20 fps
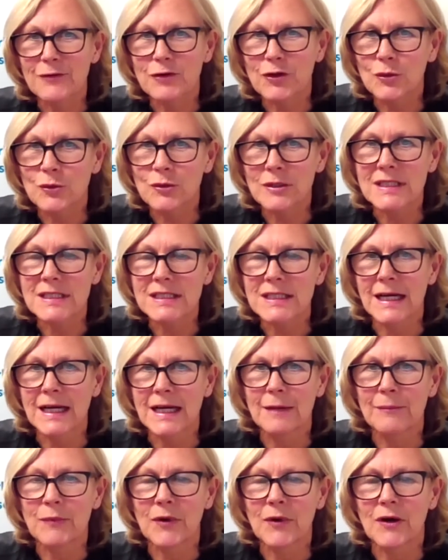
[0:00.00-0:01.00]
of course,
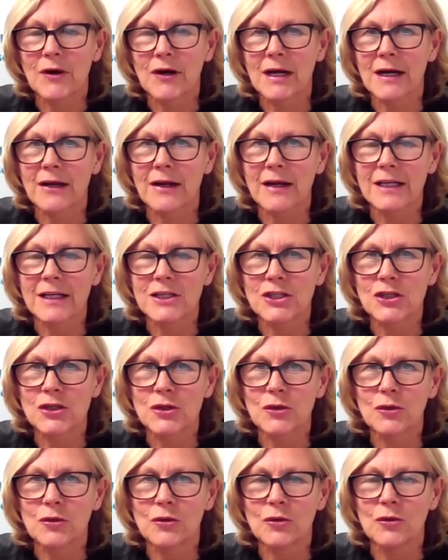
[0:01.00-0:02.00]
I'd like
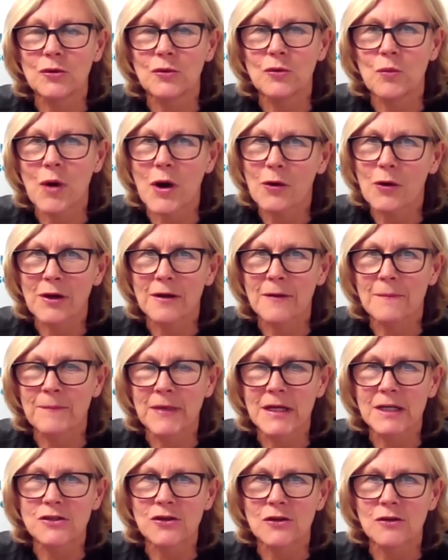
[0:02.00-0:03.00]
to
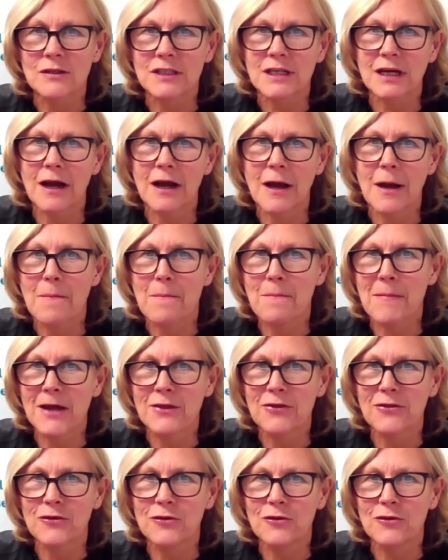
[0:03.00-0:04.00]
welcome Dr.
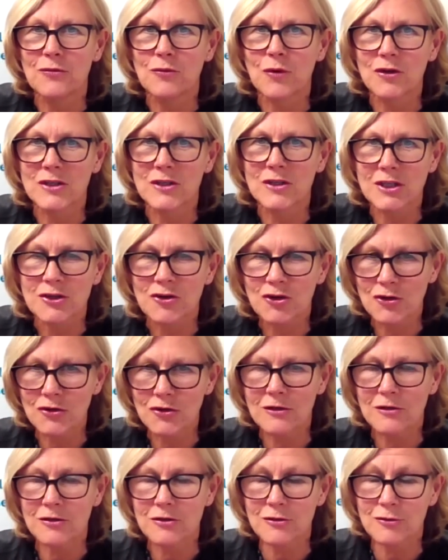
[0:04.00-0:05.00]
Matthew
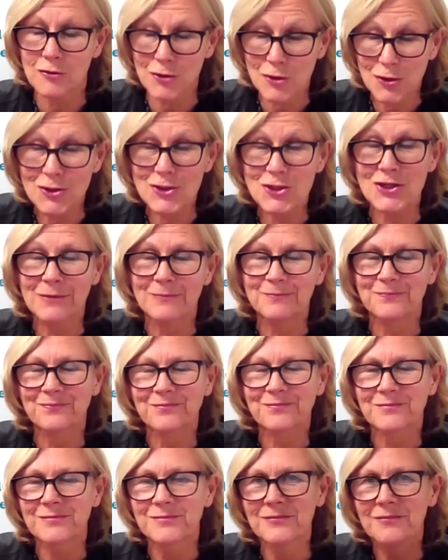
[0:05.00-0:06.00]
Roskruge,
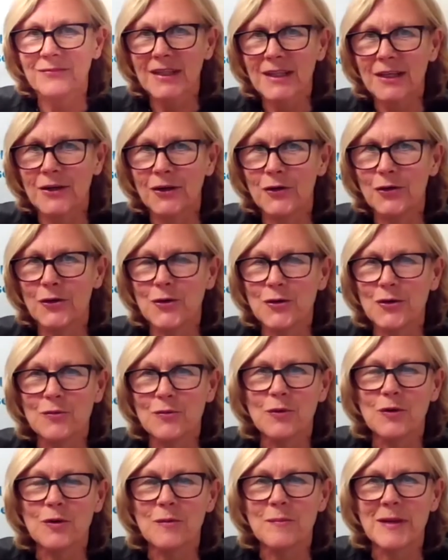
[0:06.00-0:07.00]
who
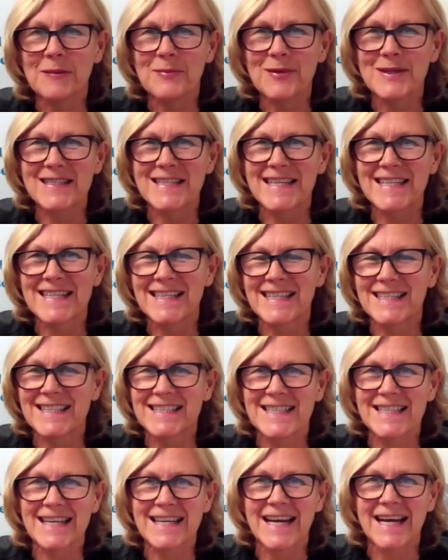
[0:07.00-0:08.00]
will be presenting
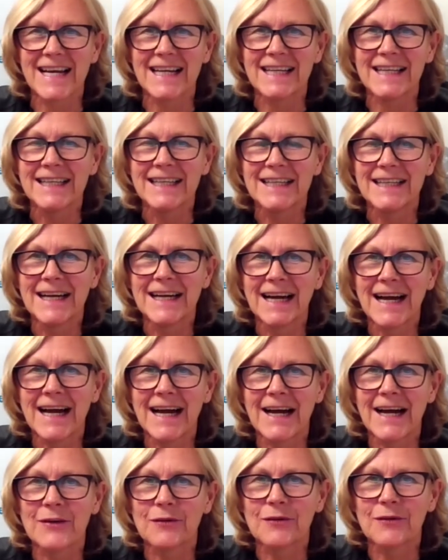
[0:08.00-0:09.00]
today
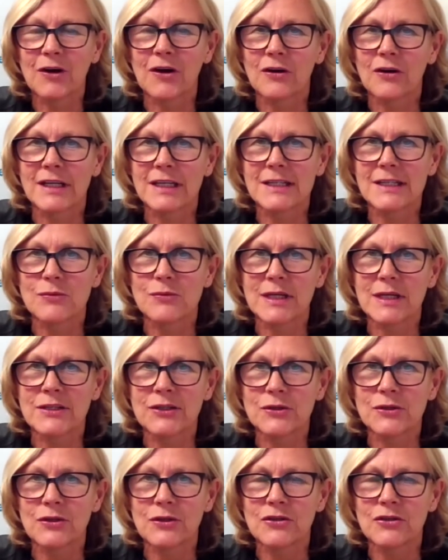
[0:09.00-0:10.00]
on his
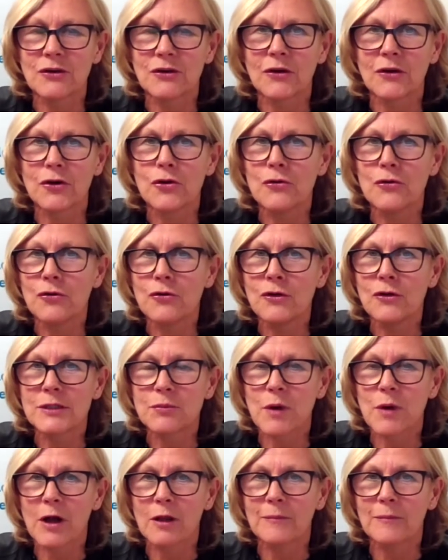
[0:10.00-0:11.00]
research on
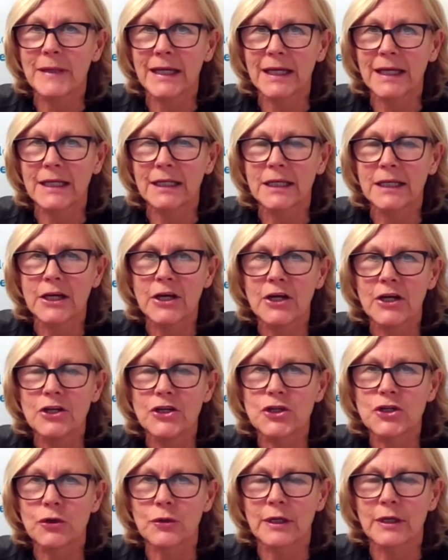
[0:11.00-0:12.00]
nurse wellbeing
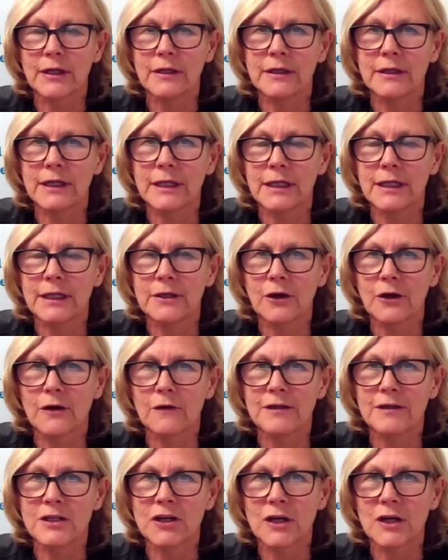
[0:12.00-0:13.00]
during the
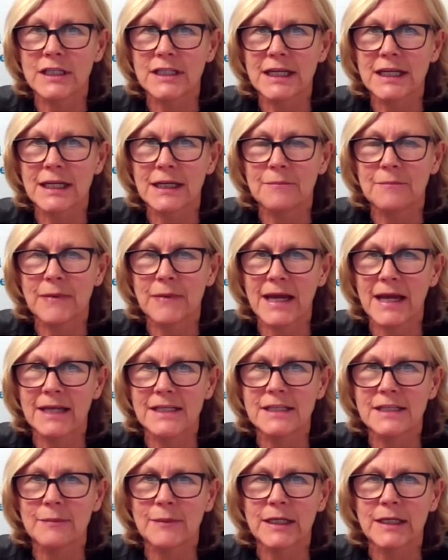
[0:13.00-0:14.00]
COVID-19
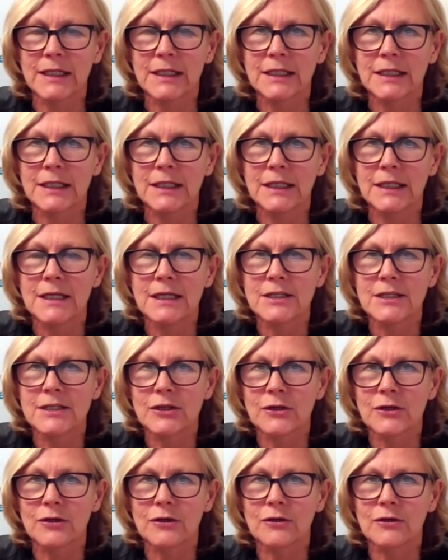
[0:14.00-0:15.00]
pandemic.
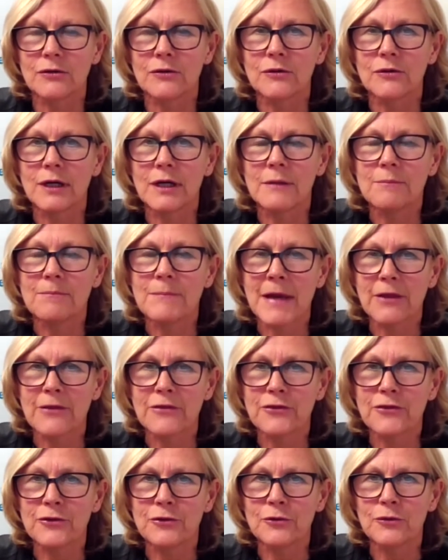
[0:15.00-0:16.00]
So
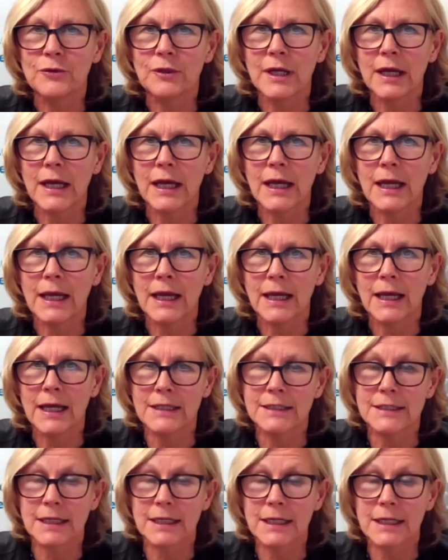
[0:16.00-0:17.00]
Matthew
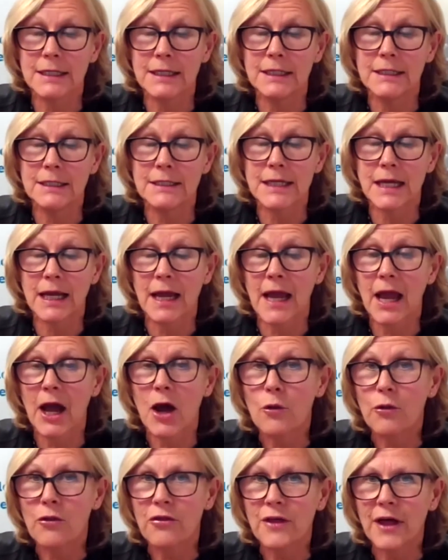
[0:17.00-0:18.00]
is a
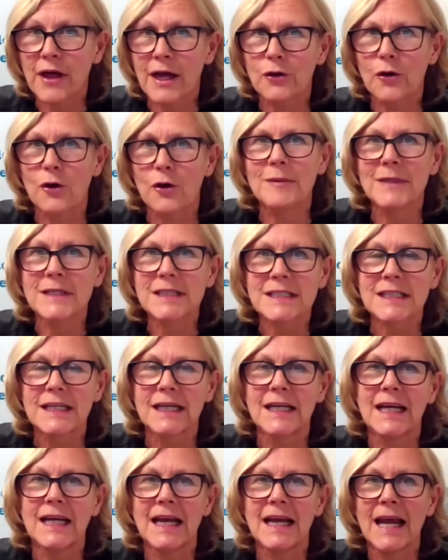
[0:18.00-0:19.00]
health economist,
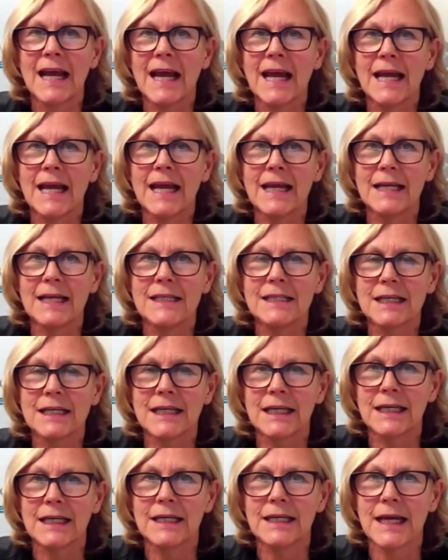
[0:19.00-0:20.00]
and
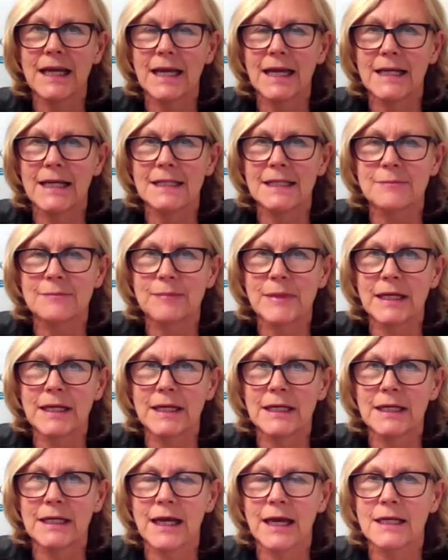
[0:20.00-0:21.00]
he has
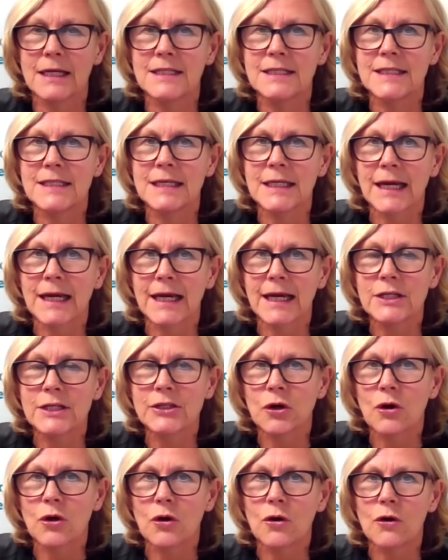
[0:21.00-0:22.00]
been a
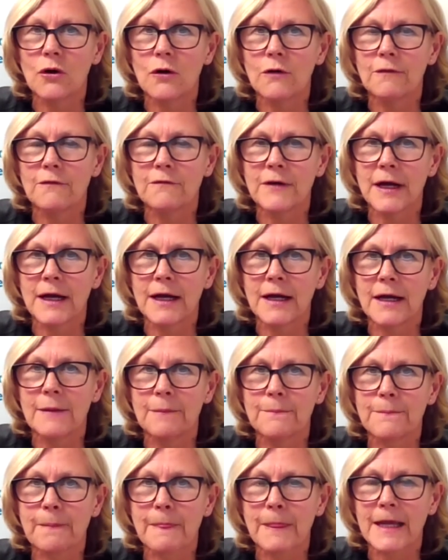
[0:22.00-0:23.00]
decade of
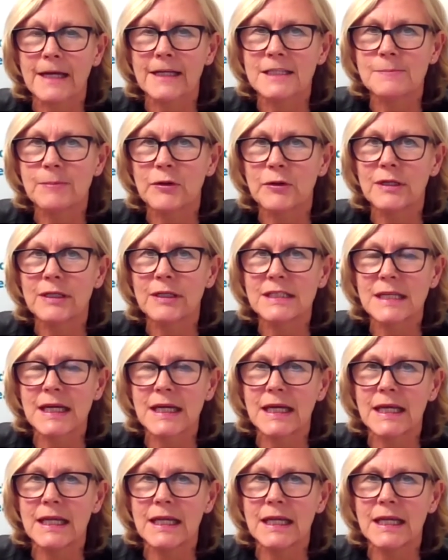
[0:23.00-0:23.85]
experience